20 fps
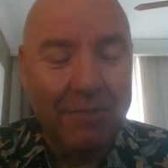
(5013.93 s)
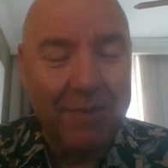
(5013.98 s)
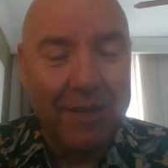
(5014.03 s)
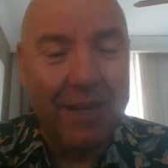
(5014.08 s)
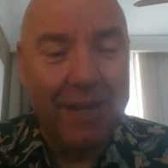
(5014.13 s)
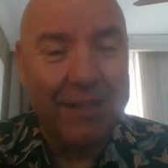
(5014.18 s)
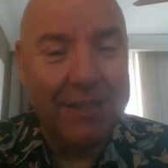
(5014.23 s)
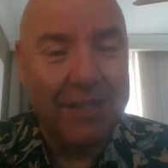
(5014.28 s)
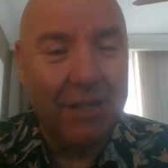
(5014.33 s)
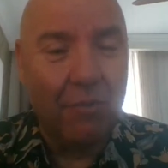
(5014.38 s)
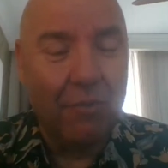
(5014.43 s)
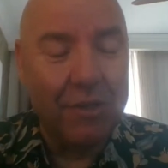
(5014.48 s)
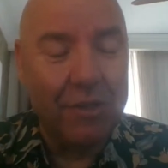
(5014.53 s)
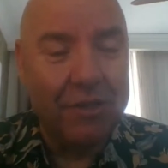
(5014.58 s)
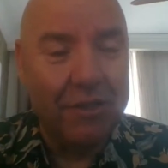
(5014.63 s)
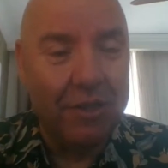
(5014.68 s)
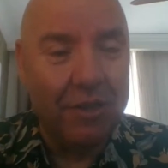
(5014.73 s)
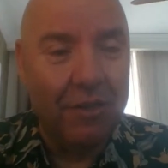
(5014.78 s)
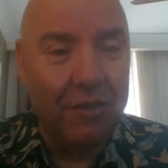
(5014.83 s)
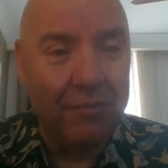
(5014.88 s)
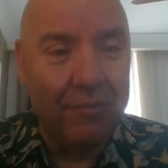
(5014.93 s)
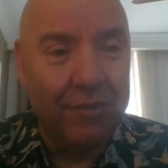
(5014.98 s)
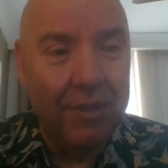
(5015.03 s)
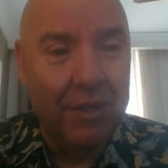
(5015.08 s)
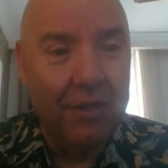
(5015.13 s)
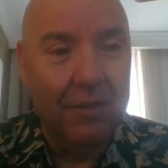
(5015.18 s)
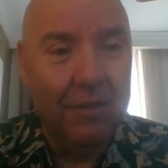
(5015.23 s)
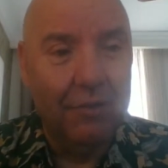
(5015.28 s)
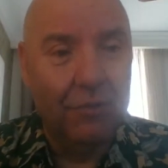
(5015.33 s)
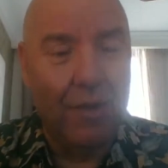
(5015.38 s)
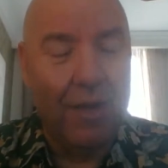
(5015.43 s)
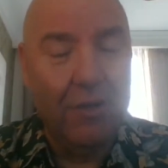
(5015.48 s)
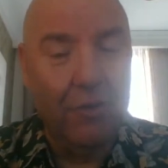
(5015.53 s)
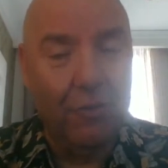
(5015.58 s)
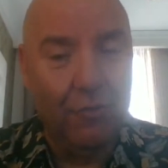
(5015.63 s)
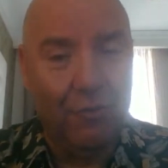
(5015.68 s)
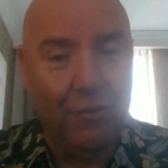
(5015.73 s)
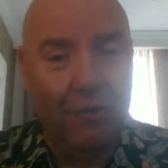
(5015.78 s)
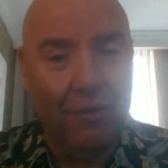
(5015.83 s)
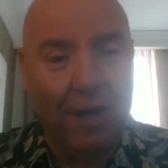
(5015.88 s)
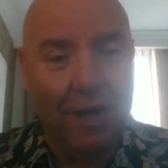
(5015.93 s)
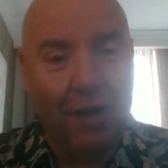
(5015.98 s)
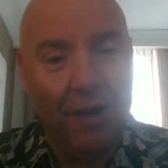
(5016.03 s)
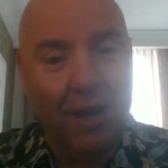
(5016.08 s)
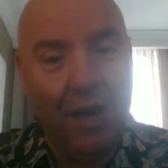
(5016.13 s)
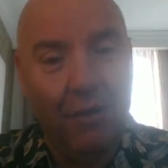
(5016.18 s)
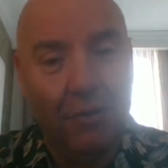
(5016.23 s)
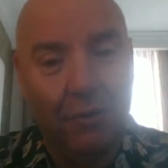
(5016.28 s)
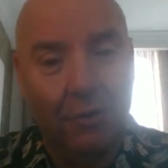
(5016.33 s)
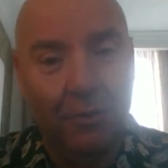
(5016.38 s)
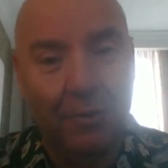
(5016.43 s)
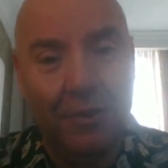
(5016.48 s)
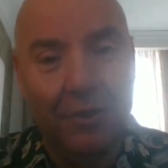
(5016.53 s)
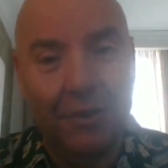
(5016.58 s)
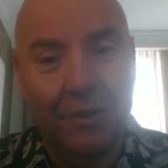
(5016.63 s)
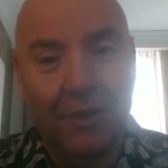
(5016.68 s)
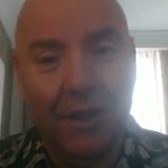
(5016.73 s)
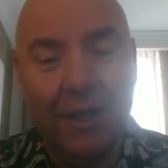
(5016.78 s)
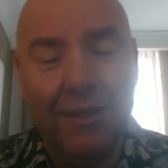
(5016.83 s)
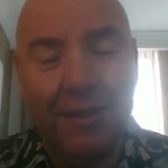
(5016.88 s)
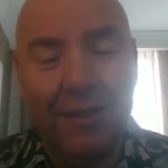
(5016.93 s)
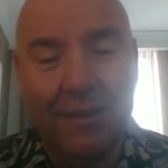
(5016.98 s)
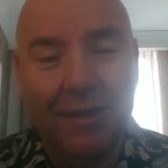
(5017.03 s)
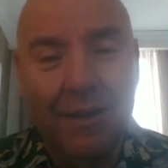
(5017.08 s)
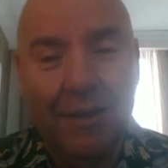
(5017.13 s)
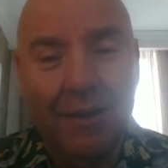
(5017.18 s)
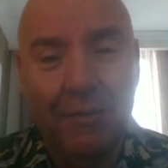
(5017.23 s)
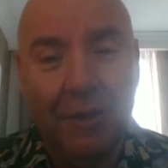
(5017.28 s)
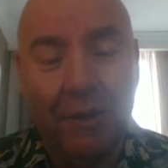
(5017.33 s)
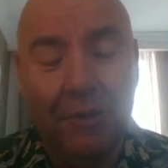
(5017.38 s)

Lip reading: and it's a question of trying to figure out how to put it together. Because